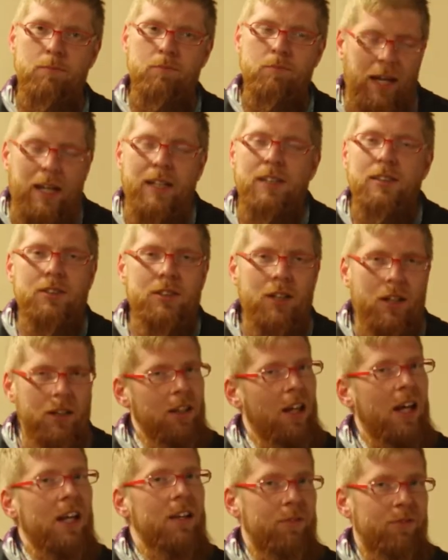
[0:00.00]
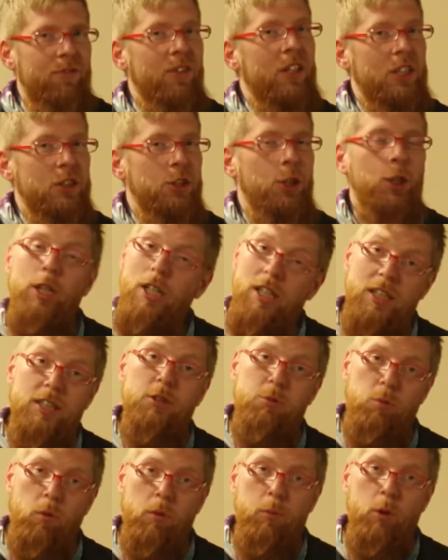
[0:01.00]
And a lot of finishing
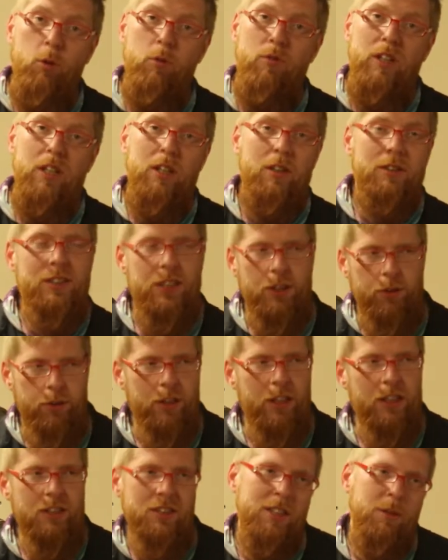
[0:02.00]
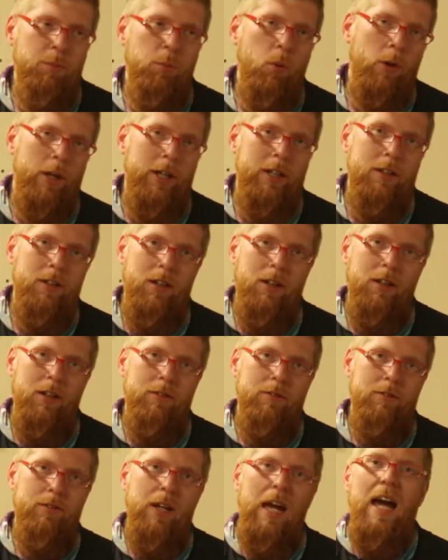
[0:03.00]
is removing until you get to the point
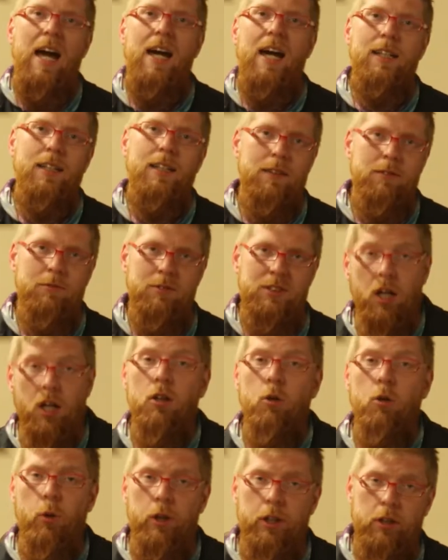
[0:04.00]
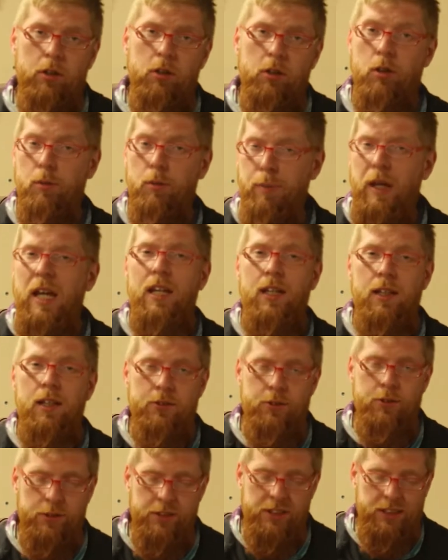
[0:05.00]
of adding tung oil or
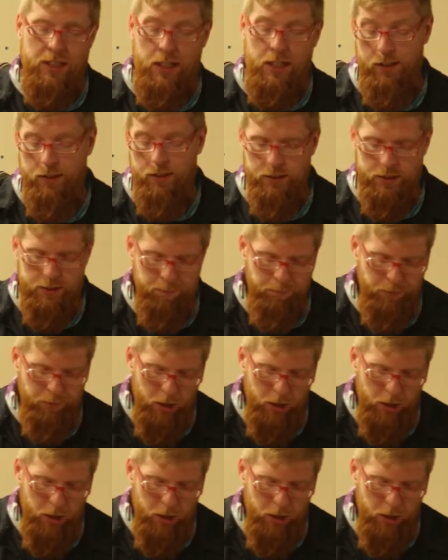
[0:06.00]
paint or stains.